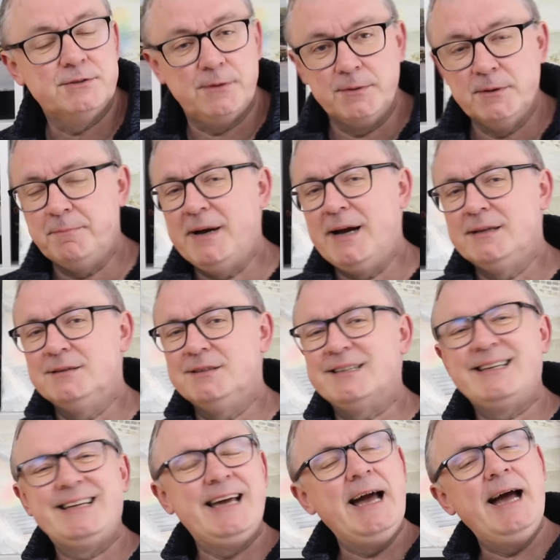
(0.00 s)
from the band
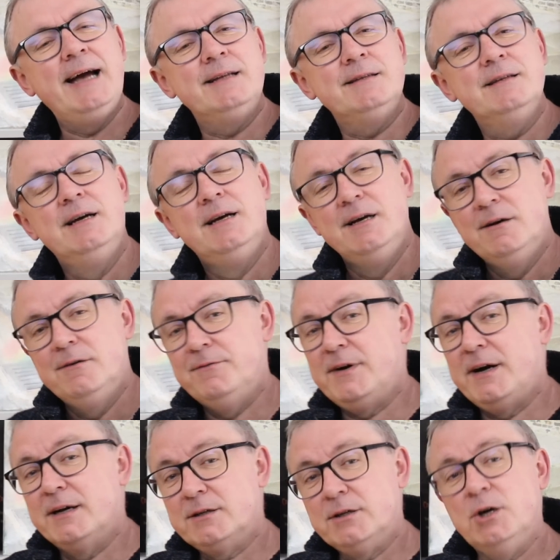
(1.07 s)
Can
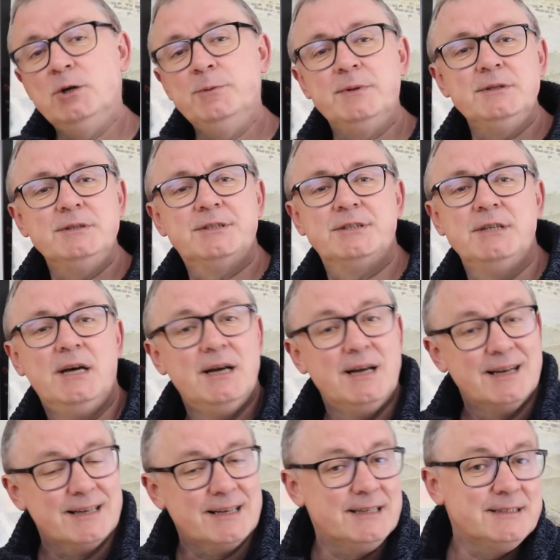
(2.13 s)
via Cobos
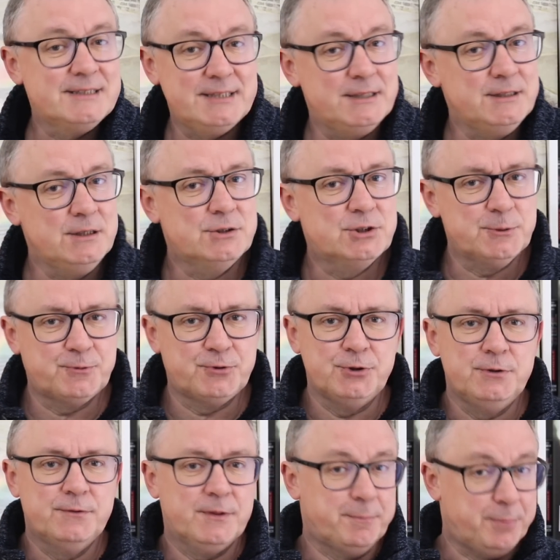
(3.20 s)
continued to
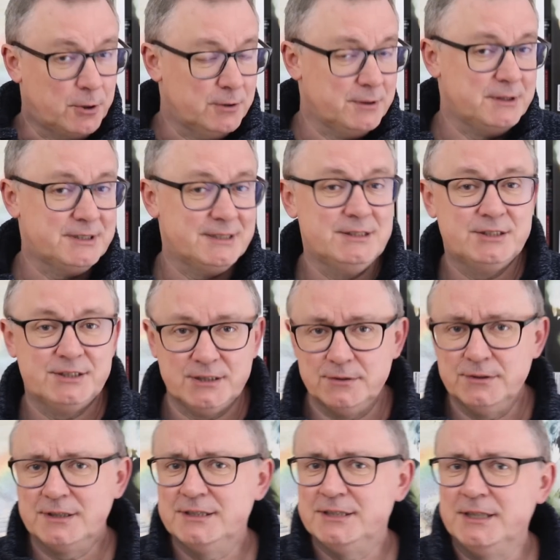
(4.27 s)
prove the point in
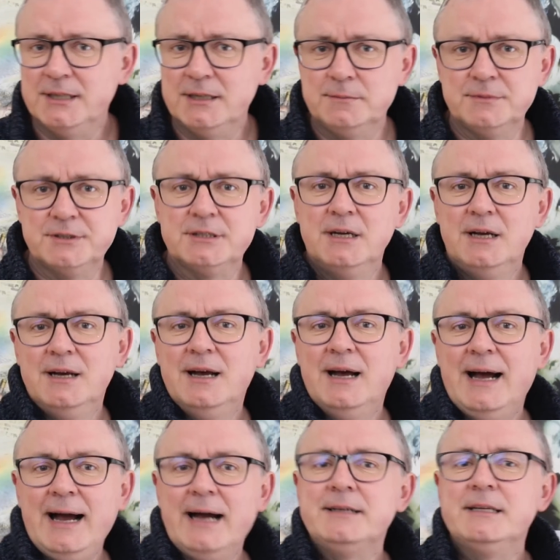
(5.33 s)
sonic terms,
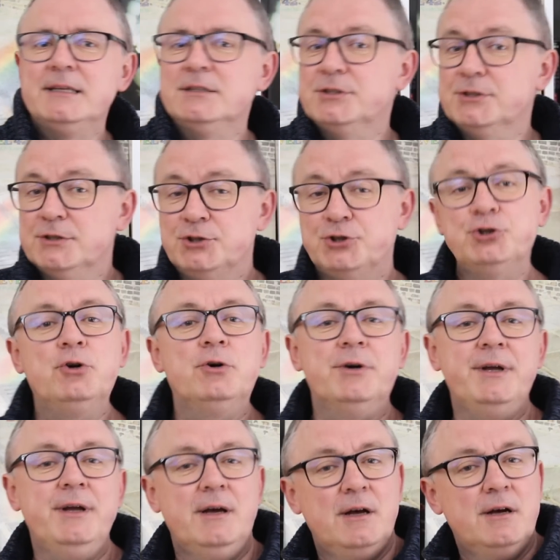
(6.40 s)
adding to the
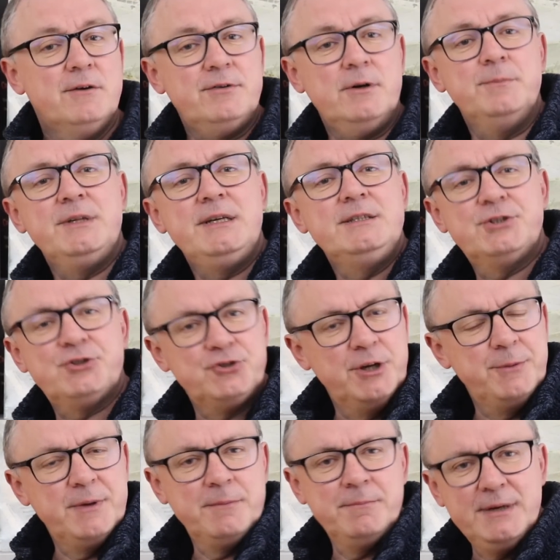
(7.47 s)
joy from the
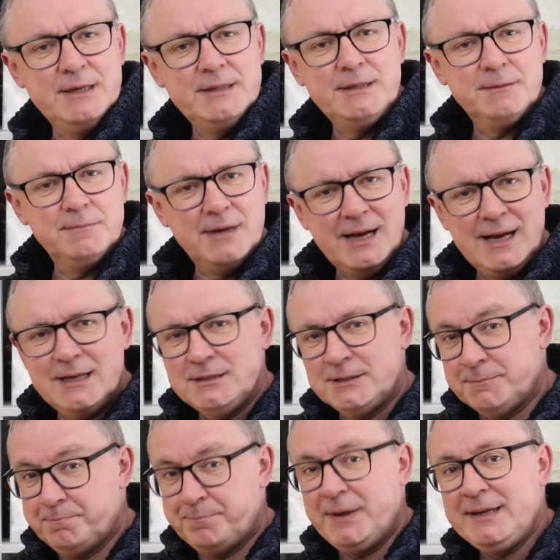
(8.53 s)
streaming medium as
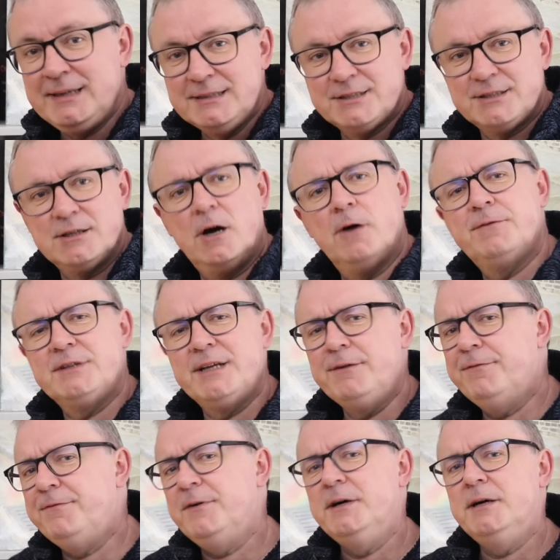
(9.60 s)
bass offered a
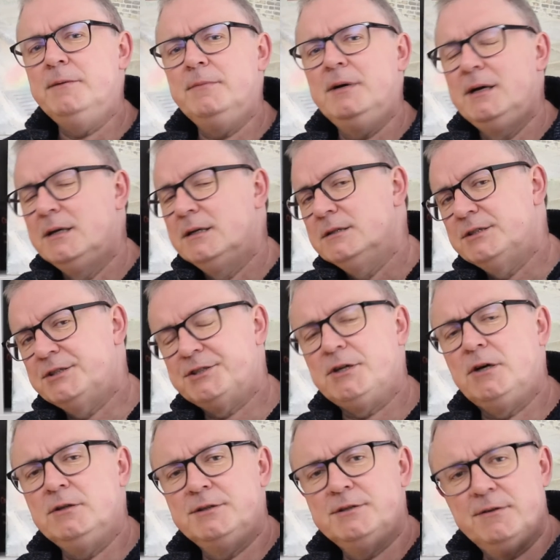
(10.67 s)
firm,
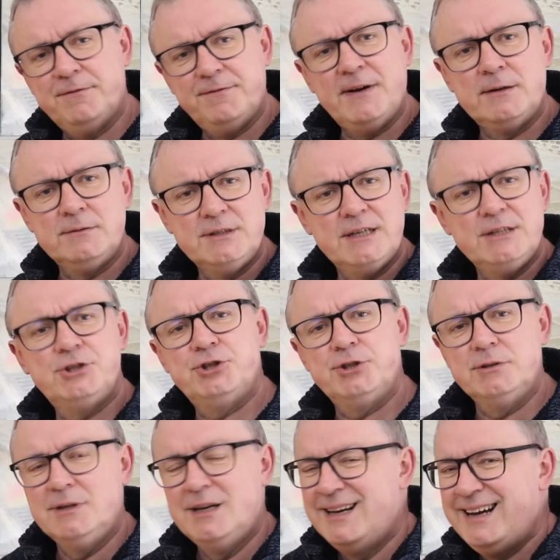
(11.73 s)
solid
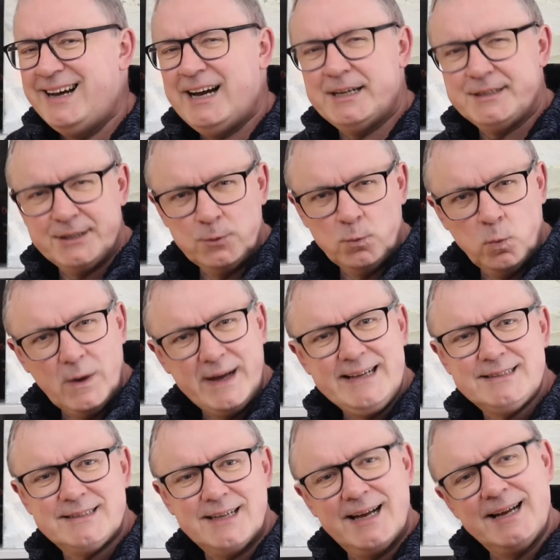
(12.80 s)
foundation, adding
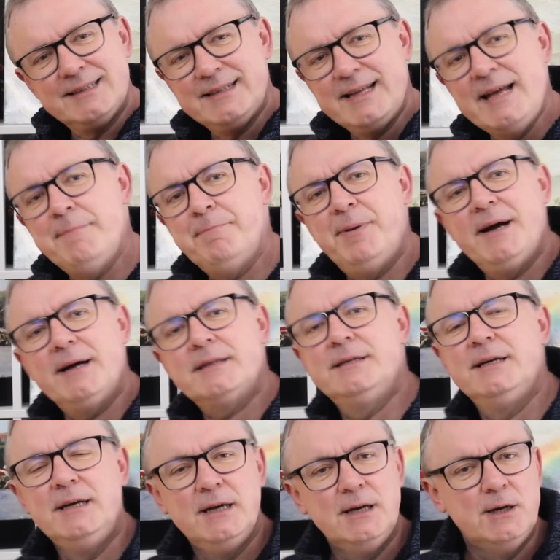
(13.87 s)
weight and impact,
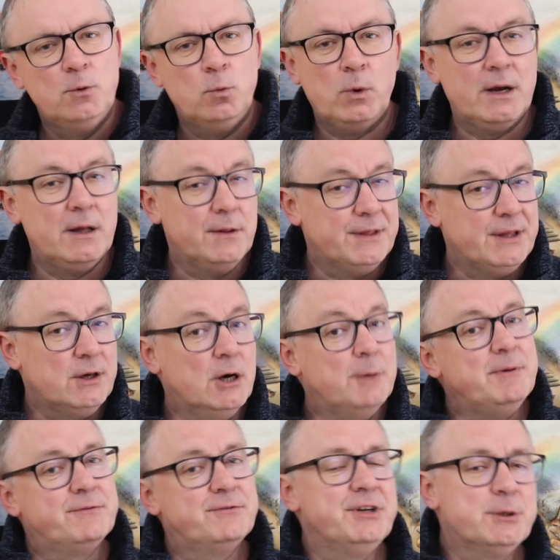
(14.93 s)
while the
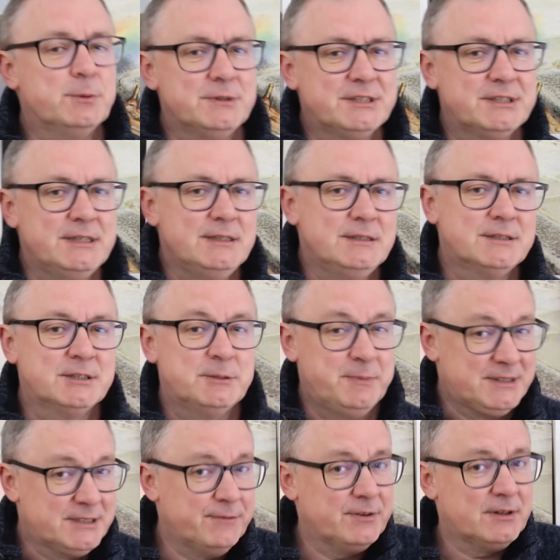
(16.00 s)
upper frequencies,
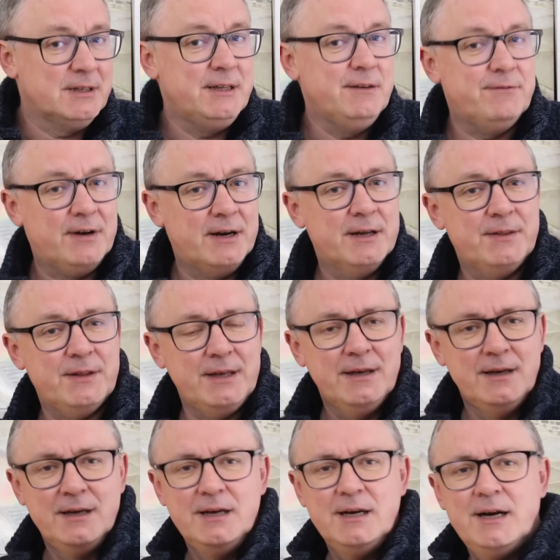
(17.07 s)
specifically via the
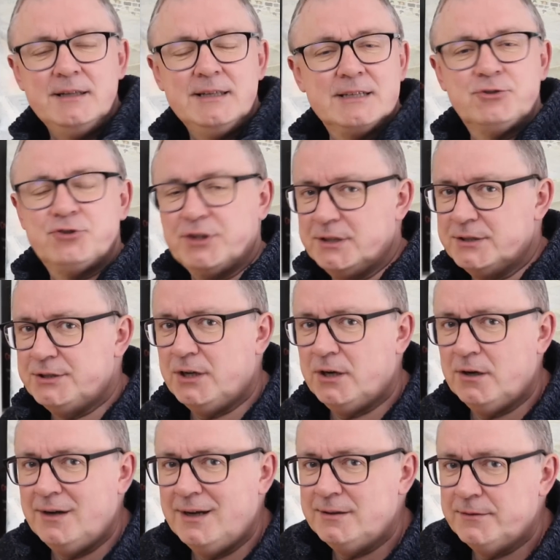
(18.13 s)
electric
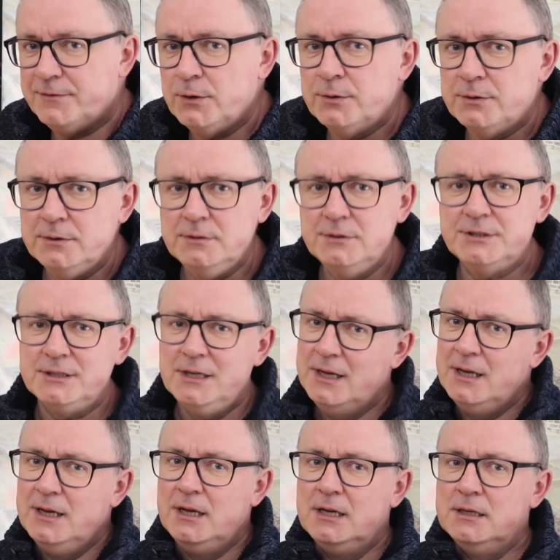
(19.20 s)
guitar and the vocals,
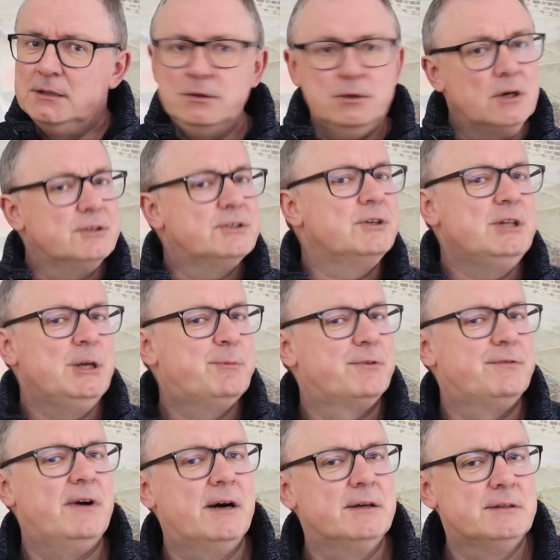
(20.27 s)
not only
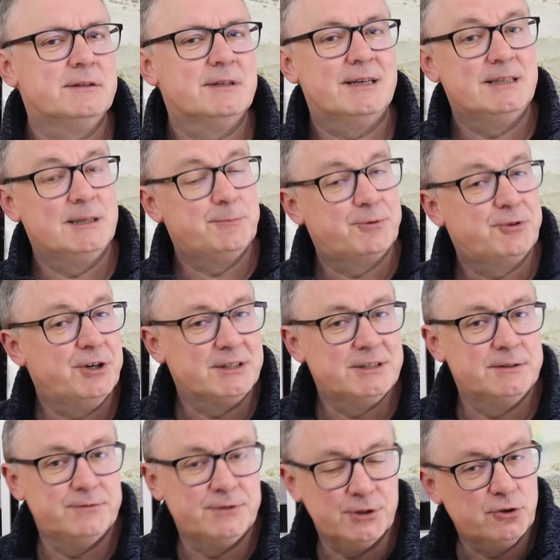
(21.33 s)
provided an
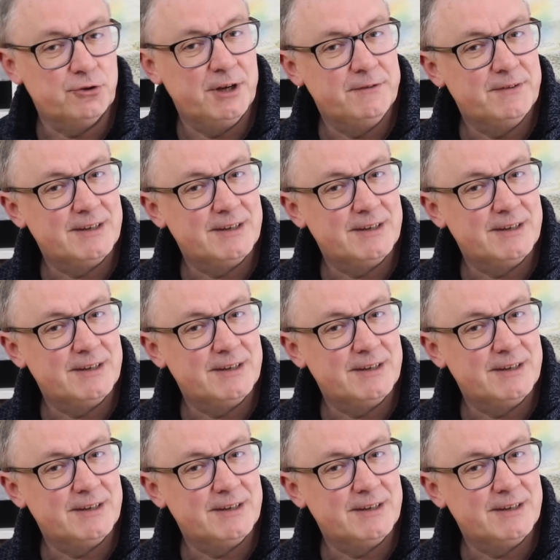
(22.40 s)
impressive degree of